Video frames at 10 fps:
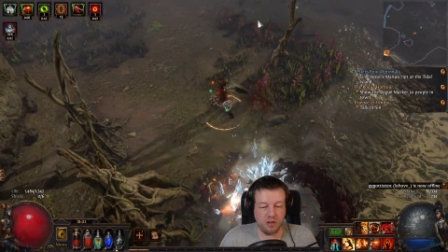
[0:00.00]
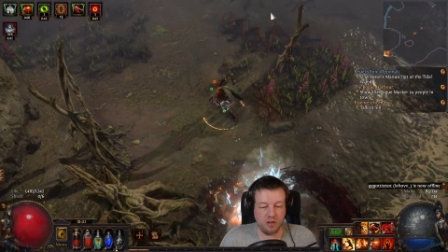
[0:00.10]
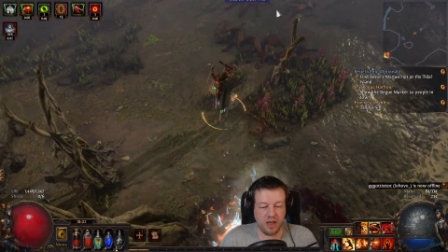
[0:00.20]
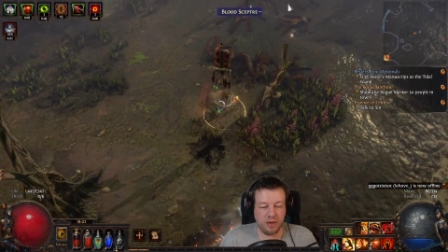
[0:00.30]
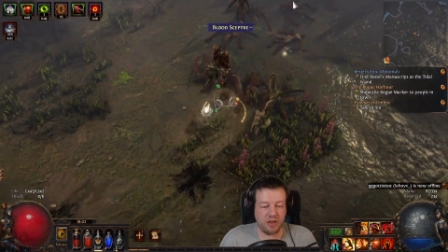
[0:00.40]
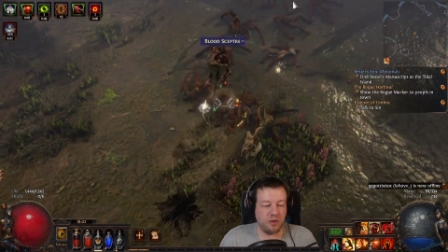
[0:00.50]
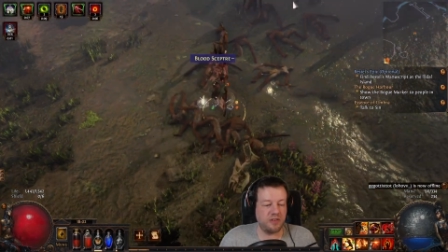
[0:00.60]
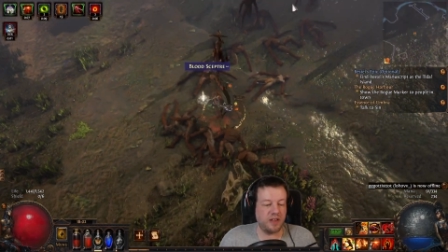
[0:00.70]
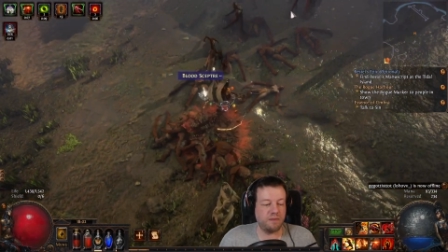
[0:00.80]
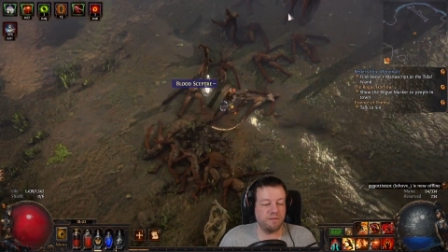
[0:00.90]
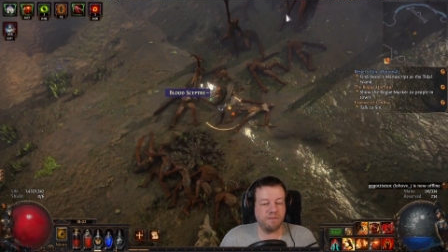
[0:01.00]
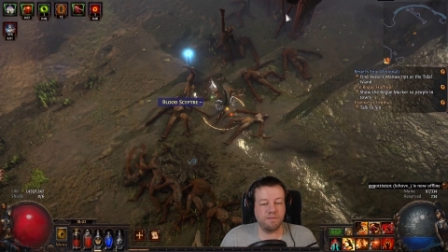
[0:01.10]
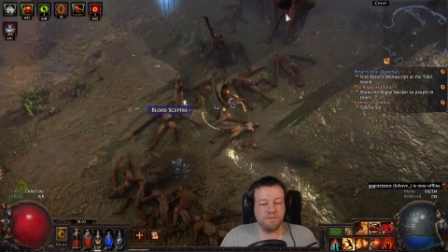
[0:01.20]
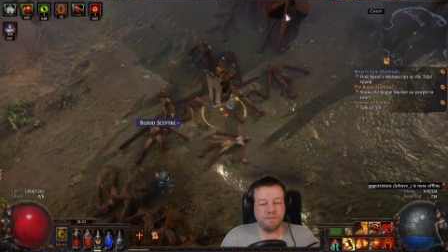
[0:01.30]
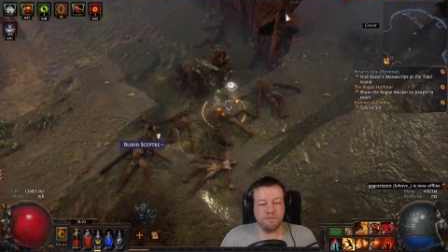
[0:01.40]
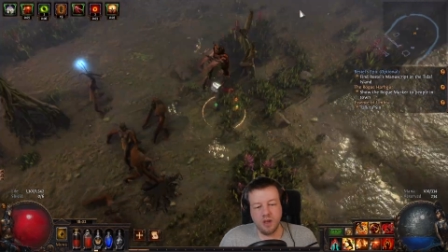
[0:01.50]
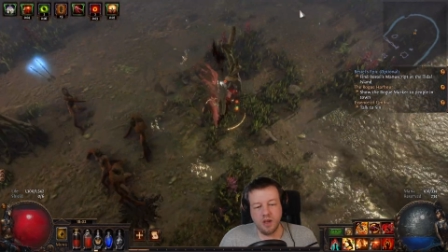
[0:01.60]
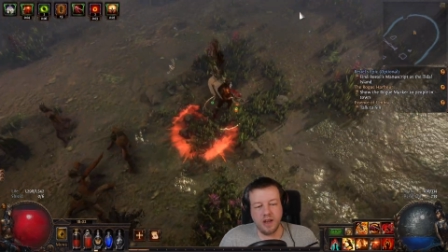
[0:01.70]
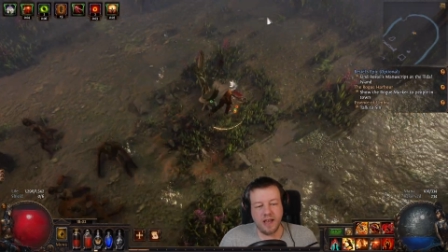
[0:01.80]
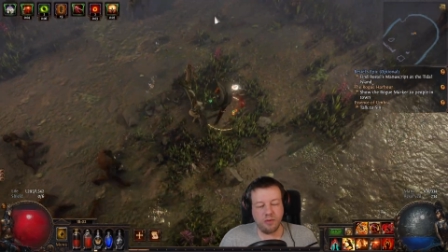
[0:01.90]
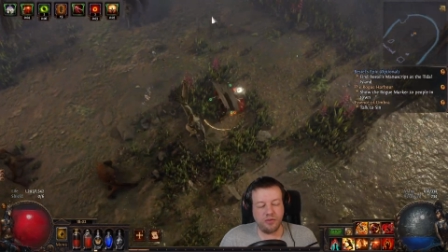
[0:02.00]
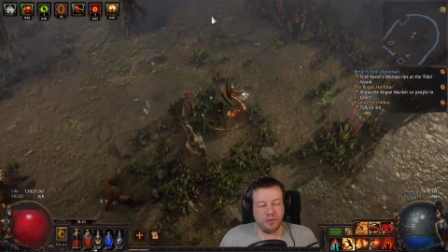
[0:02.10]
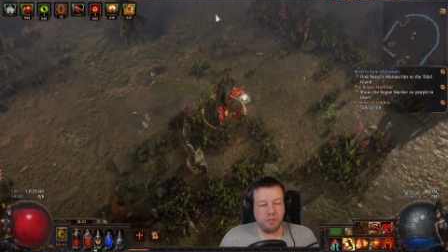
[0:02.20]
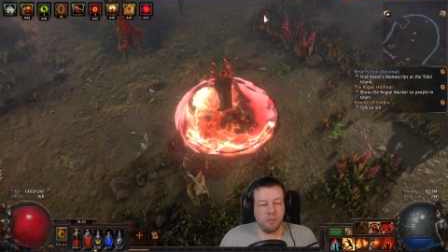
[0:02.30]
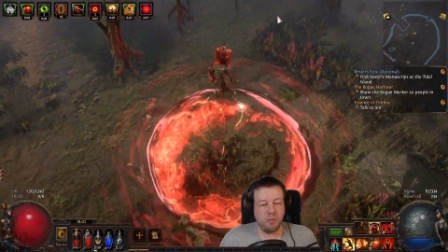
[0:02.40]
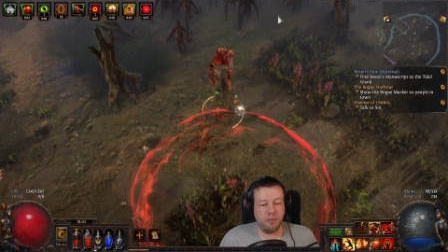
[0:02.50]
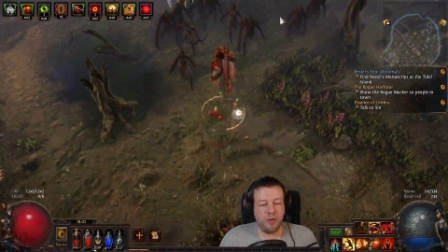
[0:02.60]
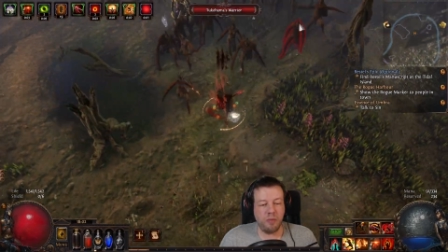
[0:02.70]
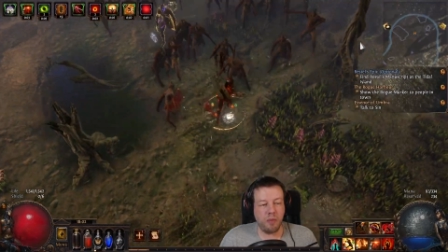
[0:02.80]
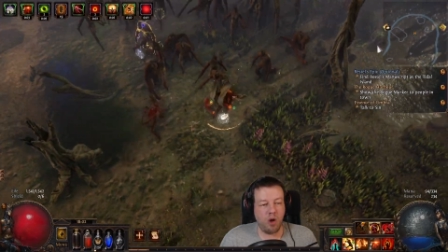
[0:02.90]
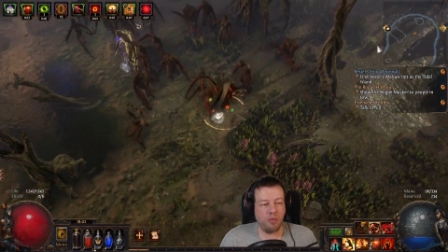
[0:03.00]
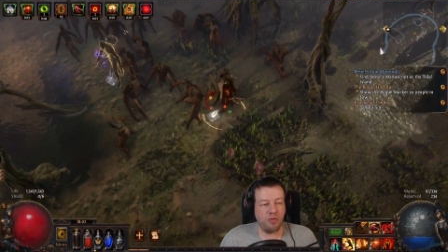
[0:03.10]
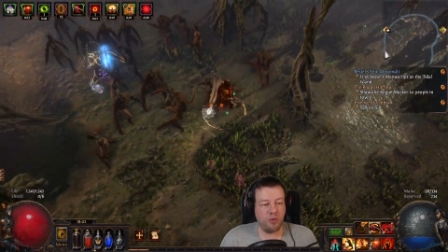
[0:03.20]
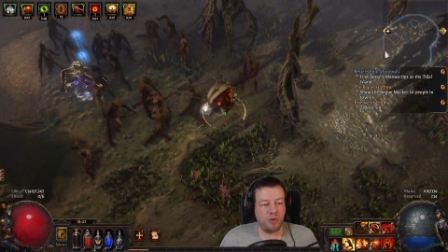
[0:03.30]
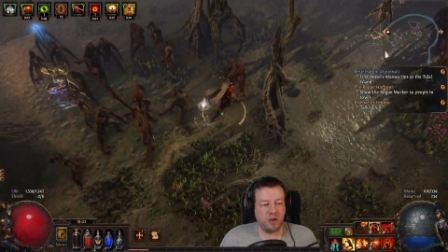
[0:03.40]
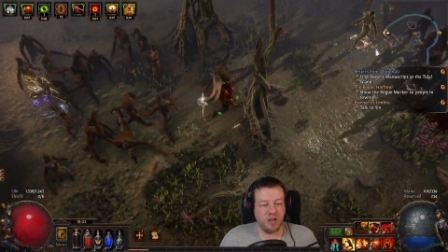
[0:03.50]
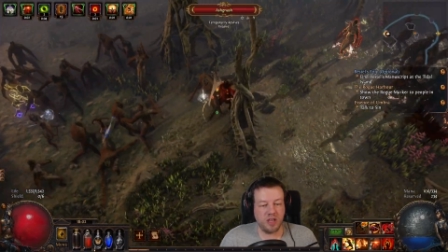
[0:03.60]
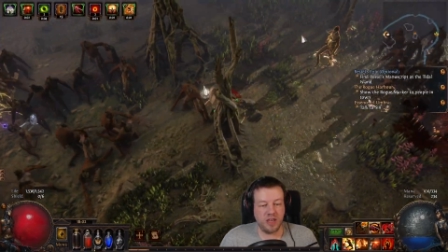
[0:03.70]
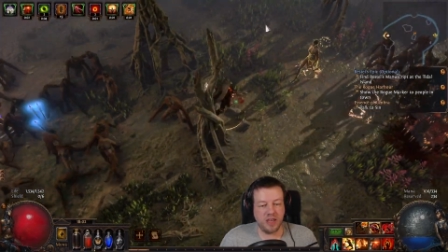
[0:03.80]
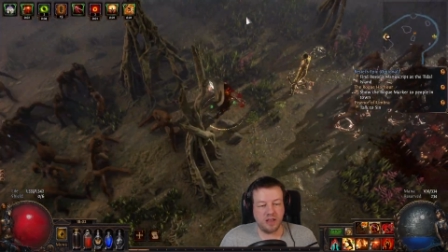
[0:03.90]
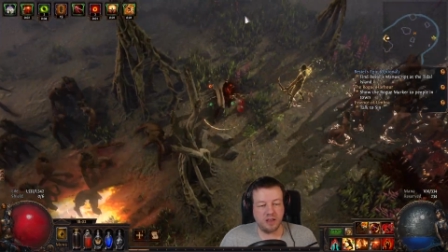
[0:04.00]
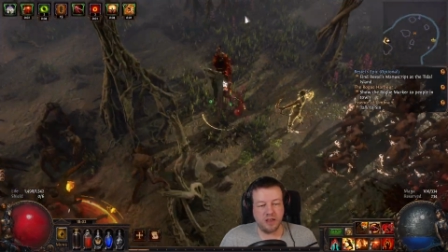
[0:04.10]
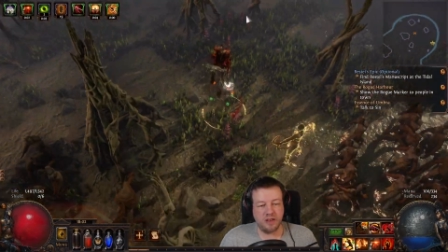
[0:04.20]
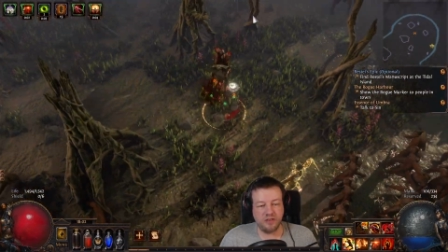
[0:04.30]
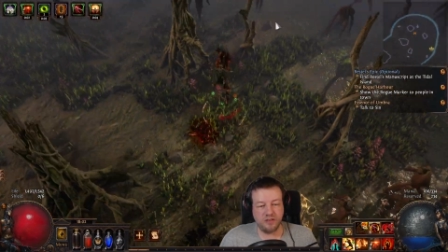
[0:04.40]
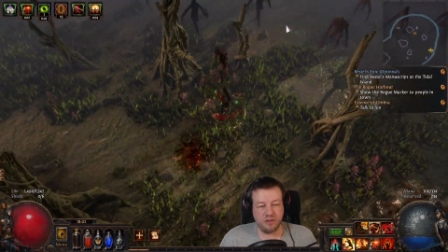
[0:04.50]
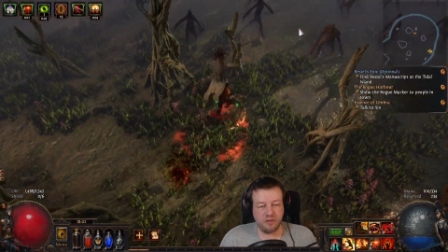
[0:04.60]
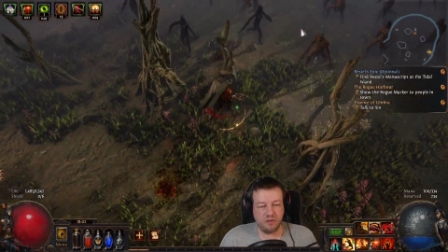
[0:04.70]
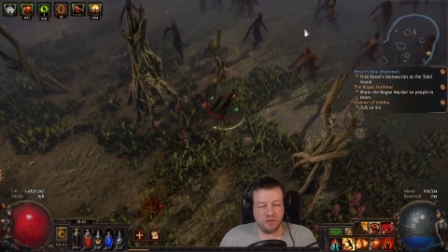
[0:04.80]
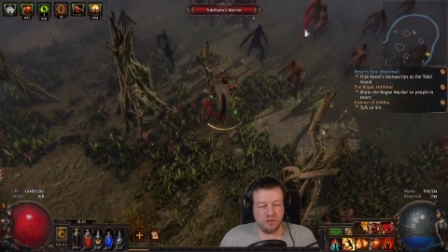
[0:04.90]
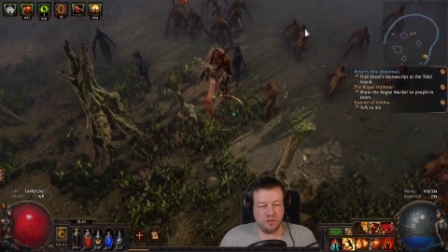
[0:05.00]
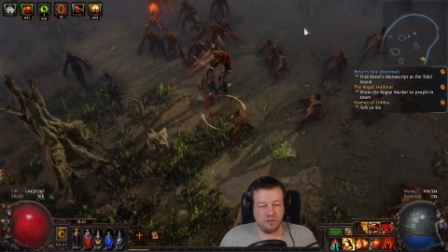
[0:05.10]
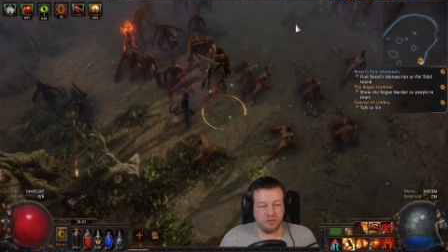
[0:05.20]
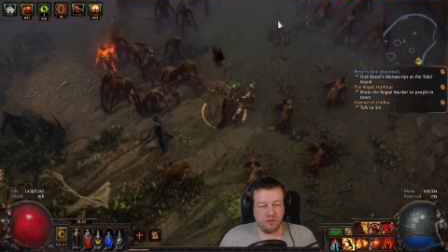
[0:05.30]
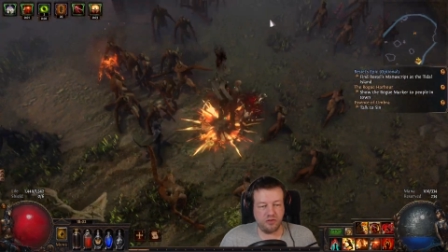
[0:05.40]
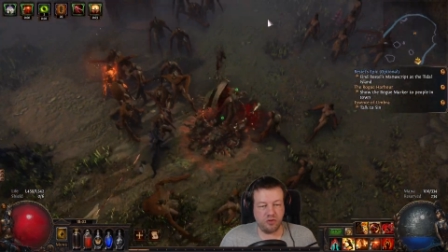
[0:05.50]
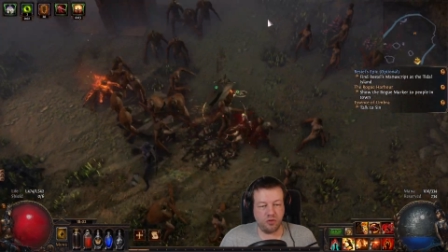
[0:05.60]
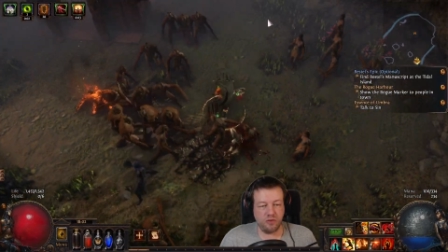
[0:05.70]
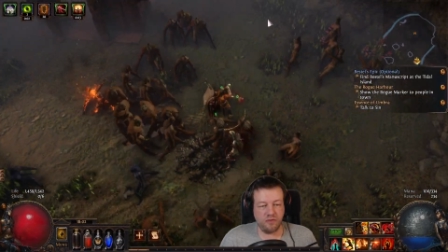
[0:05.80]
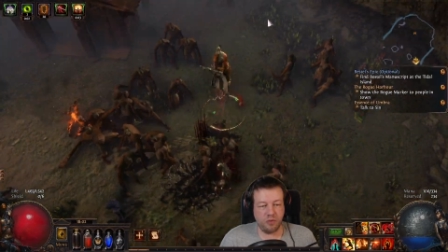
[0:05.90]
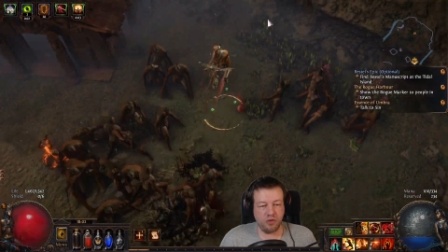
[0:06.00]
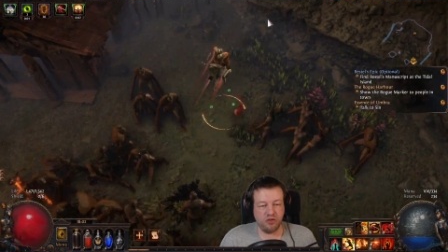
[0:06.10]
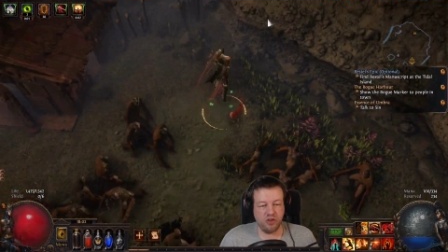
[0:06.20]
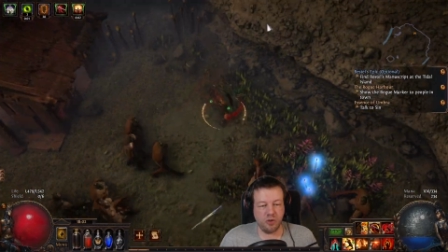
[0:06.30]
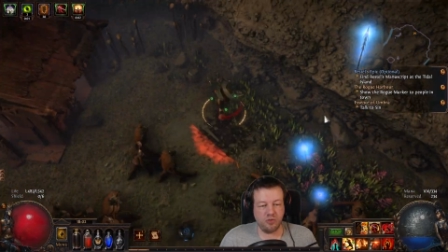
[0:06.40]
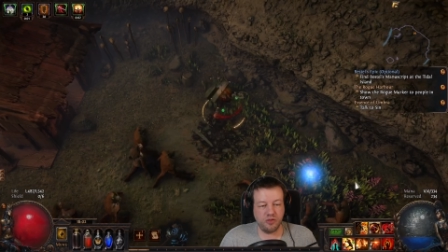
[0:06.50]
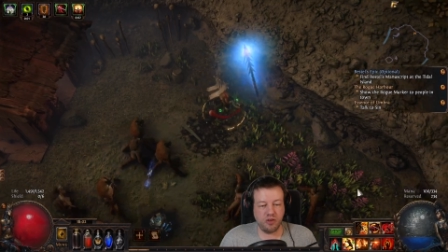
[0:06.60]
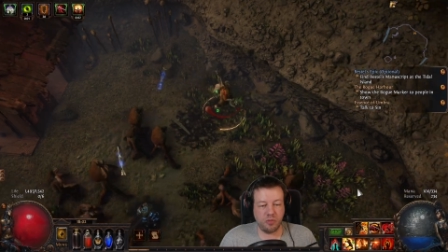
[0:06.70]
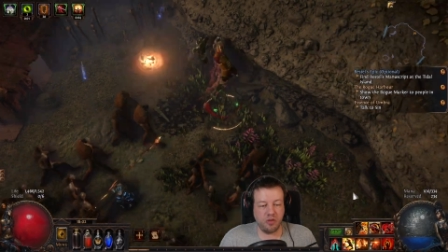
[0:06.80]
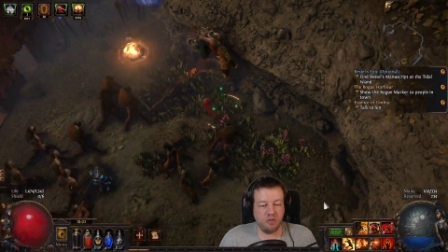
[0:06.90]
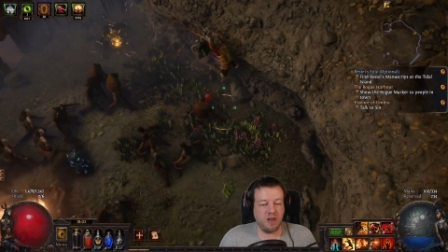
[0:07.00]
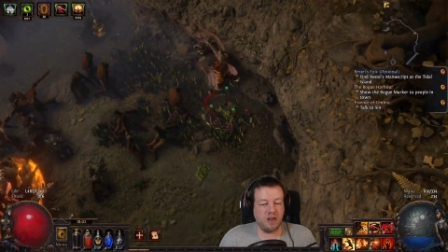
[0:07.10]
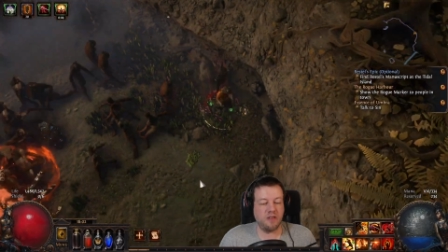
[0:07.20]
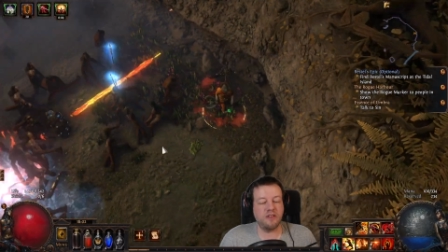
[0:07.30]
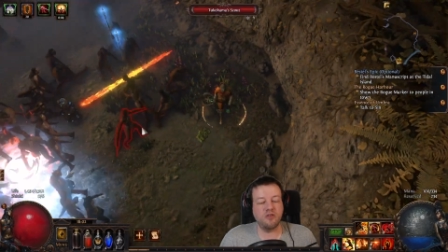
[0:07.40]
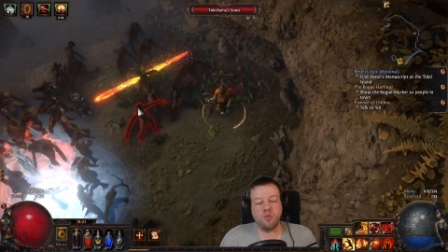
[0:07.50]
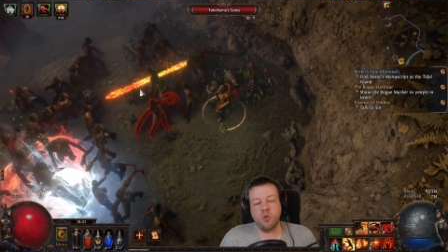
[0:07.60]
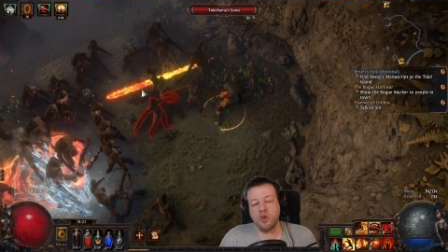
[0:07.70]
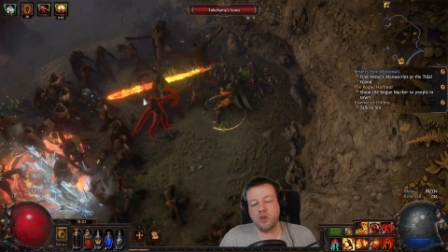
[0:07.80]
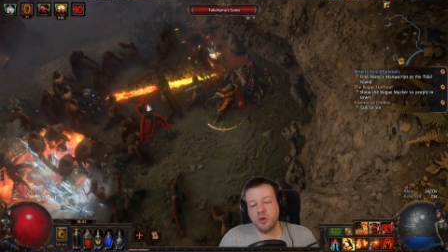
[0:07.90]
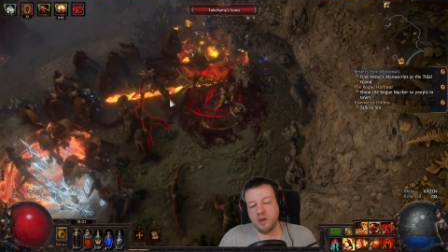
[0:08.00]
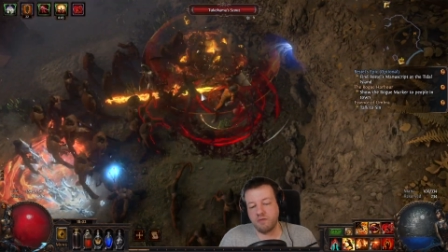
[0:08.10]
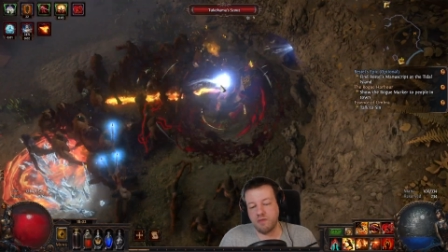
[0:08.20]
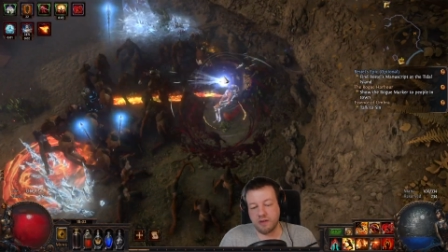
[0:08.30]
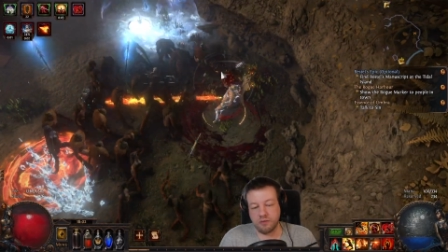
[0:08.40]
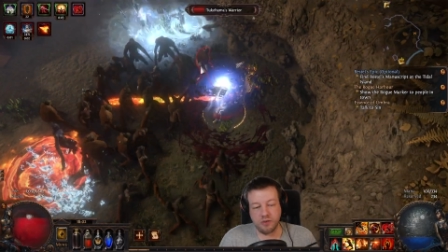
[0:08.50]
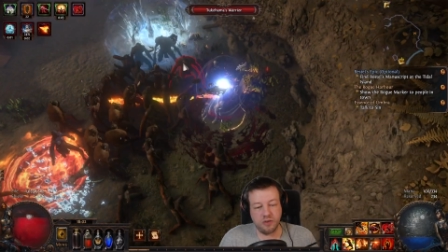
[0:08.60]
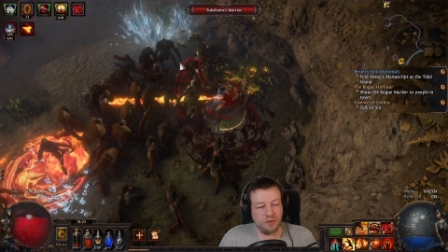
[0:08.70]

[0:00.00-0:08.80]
There we go, he's down. Now, the mob that we're going to kill is sort of, once you go up to the top of the arena, and then just work your way round.